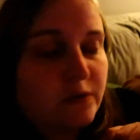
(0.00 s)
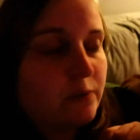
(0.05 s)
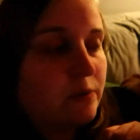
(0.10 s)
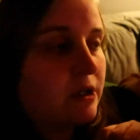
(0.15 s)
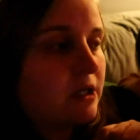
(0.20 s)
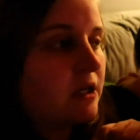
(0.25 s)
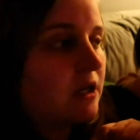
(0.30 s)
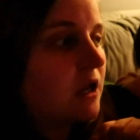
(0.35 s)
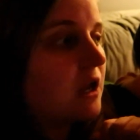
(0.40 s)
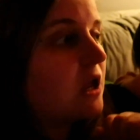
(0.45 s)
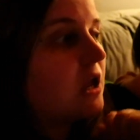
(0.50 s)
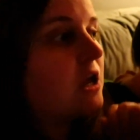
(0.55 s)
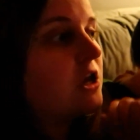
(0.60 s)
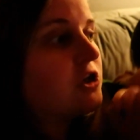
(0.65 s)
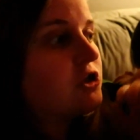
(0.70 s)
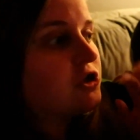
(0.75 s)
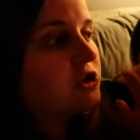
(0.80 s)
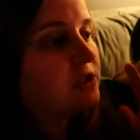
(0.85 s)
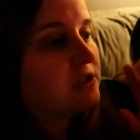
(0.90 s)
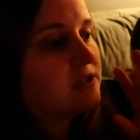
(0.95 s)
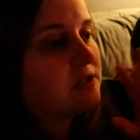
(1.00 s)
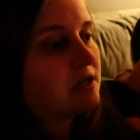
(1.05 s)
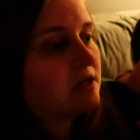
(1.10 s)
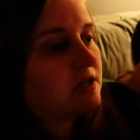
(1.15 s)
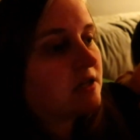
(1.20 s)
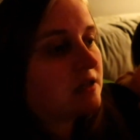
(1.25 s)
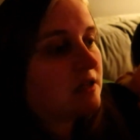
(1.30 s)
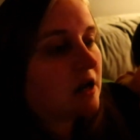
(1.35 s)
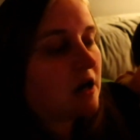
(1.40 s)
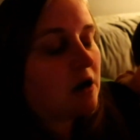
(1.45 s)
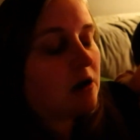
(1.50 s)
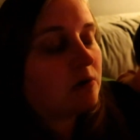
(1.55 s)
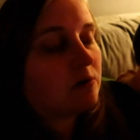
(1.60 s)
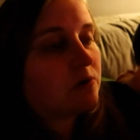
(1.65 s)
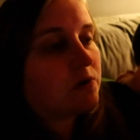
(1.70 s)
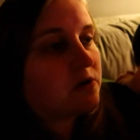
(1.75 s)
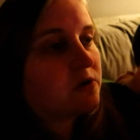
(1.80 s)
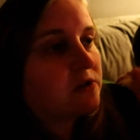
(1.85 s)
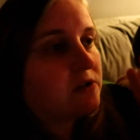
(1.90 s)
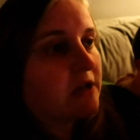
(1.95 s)
of the week. Just getting the
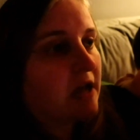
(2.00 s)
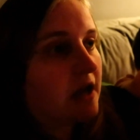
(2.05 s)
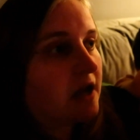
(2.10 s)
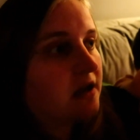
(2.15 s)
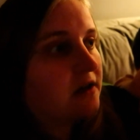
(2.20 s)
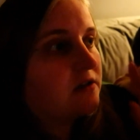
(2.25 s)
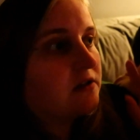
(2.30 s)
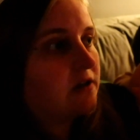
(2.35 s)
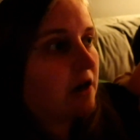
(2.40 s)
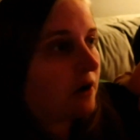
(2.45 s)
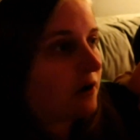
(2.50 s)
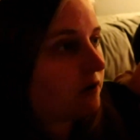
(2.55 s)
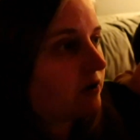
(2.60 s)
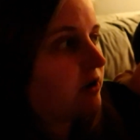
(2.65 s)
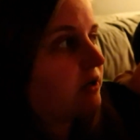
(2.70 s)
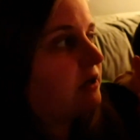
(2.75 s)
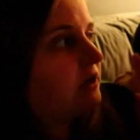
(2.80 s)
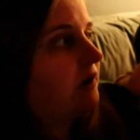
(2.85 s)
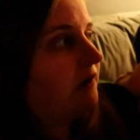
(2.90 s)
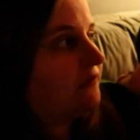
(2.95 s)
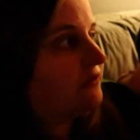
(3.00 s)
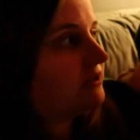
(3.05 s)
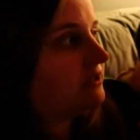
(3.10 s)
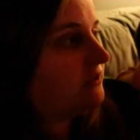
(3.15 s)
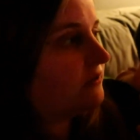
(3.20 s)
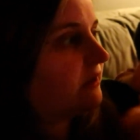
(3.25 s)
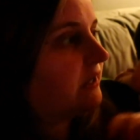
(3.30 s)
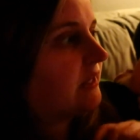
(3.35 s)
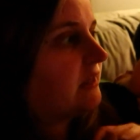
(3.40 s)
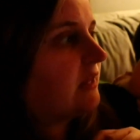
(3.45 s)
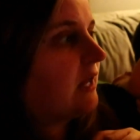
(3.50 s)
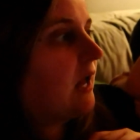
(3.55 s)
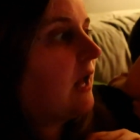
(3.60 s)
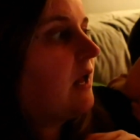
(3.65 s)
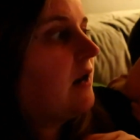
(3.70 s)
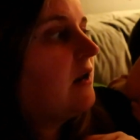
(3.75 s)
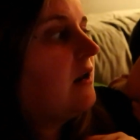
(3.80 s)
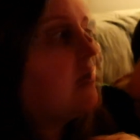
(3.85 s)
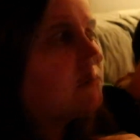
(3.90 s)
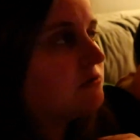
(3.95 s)
house set, decorated, everything like
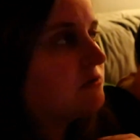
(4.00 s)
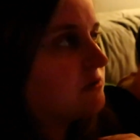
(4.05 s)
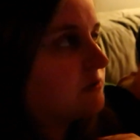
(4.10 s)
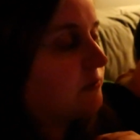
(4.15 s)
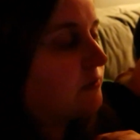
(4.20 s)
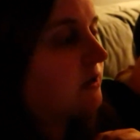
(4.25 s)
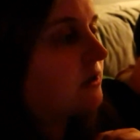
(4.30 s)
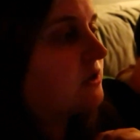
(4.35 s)
that. It was a